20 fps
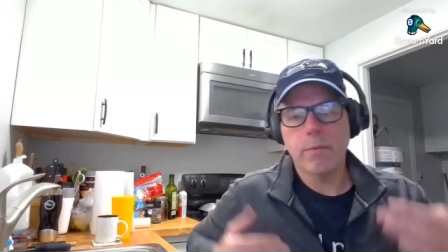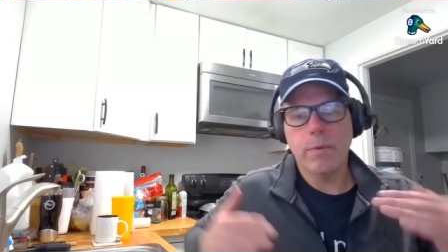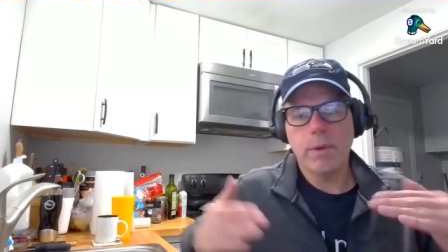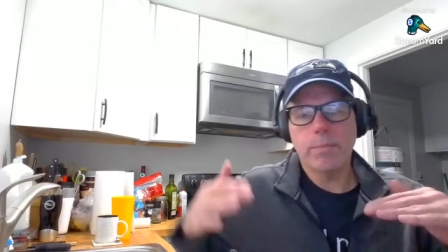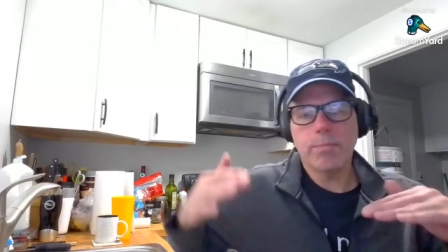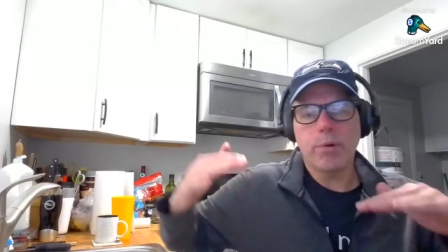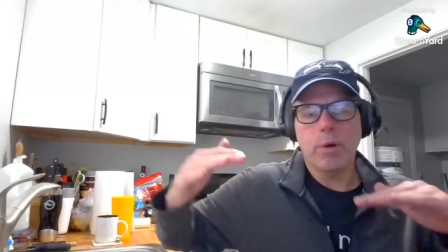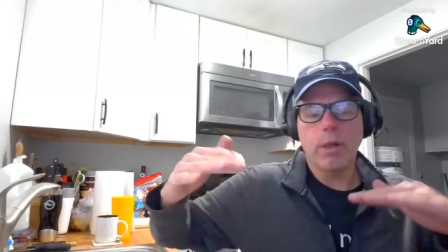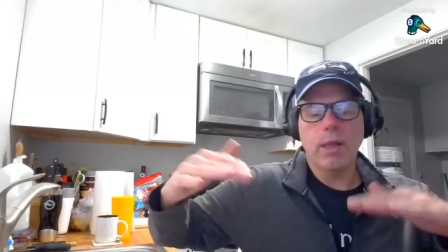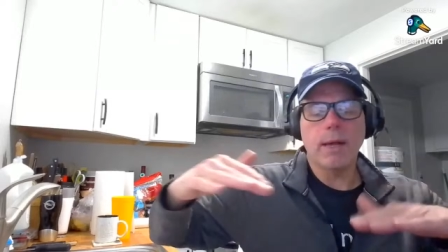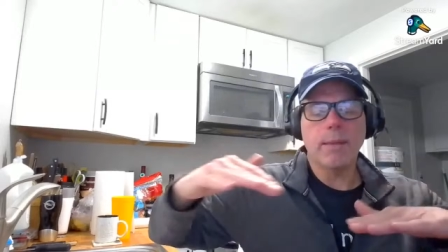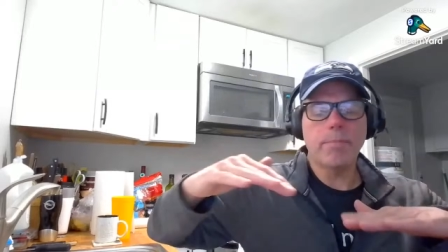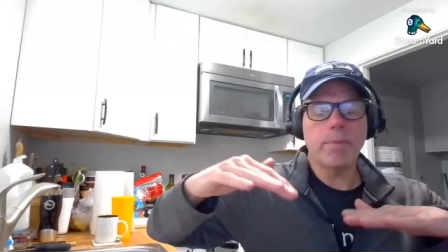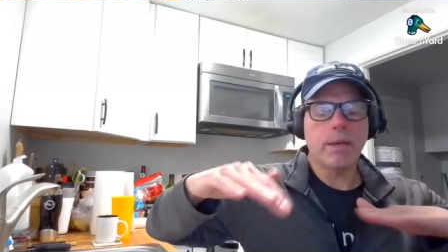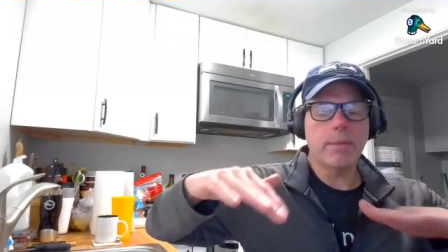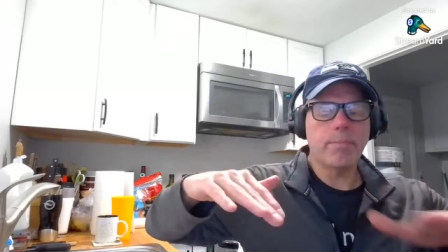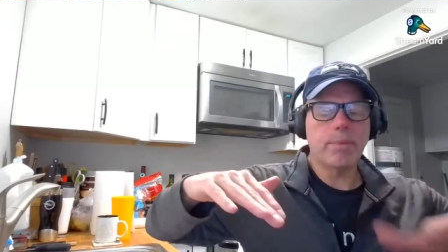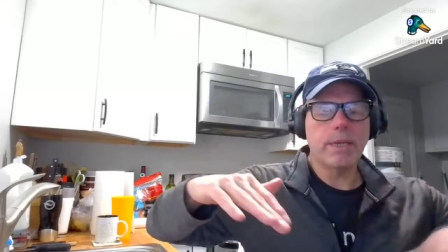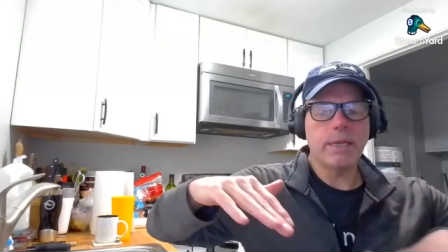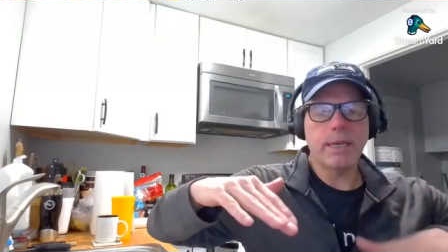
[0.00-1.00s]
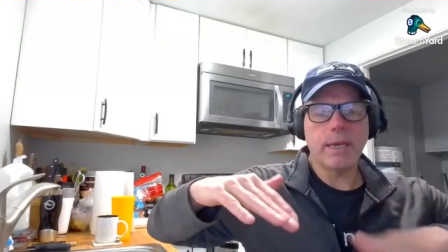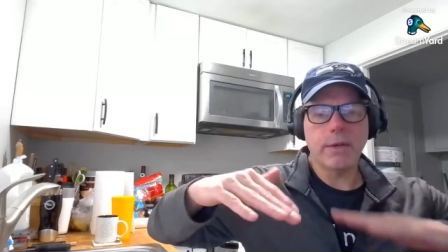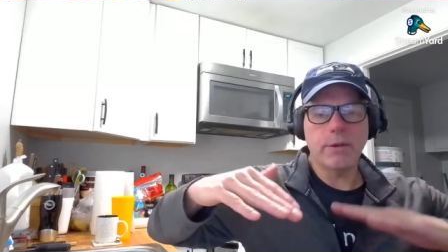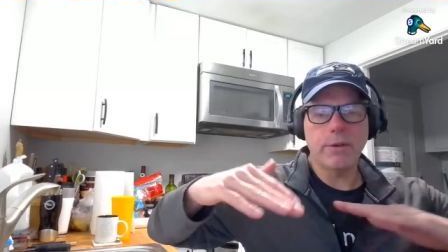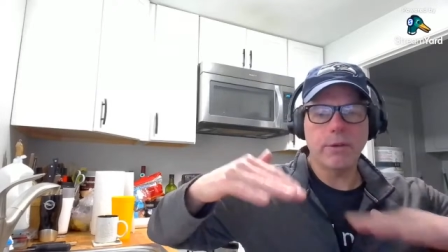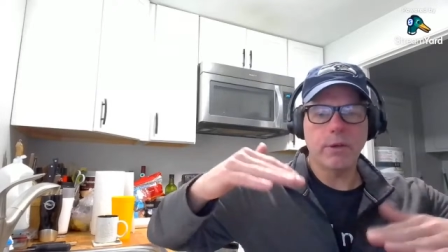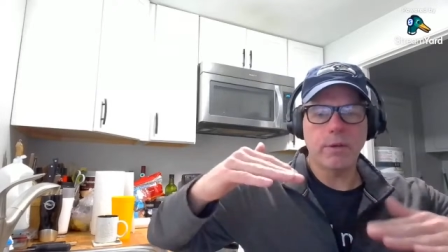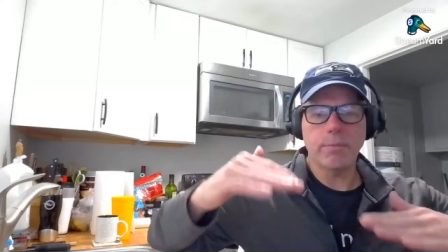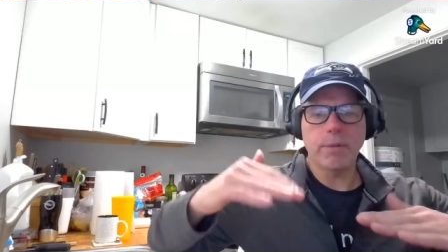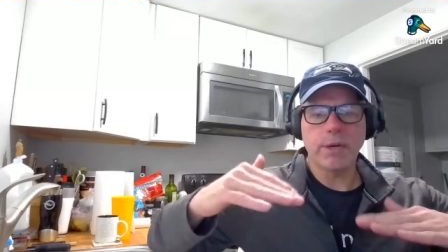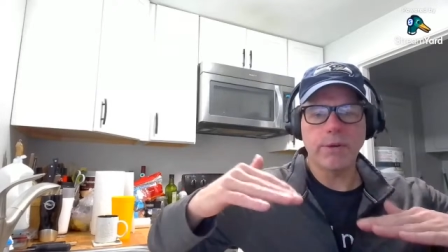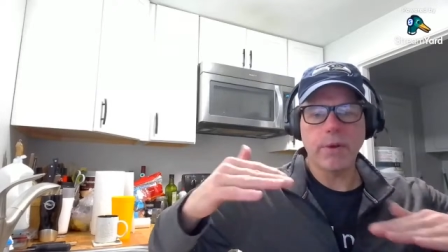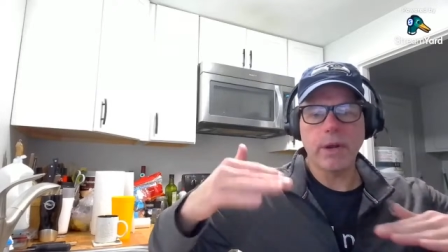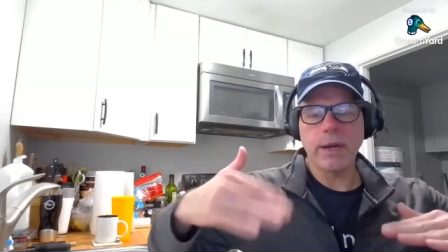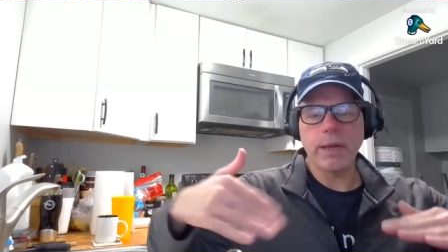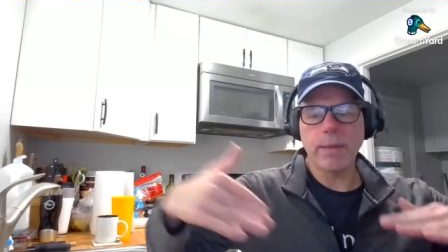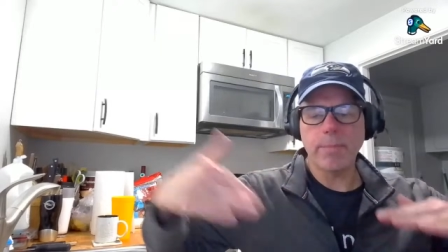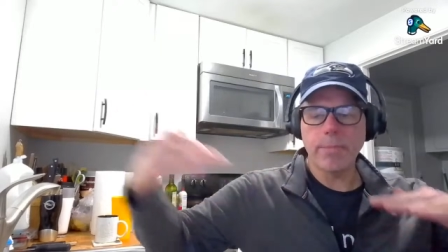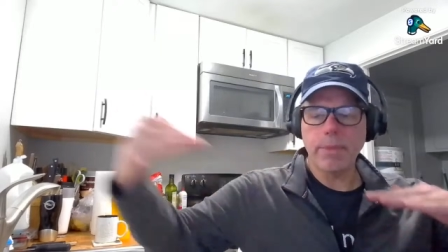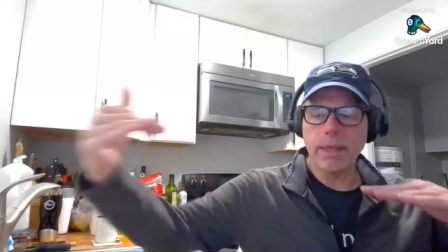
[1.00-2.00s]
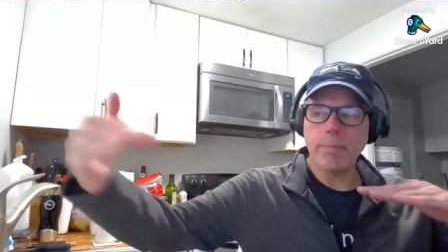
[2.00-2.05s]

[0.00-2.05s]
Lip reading: we'd pull up. I'd be down doing my run up,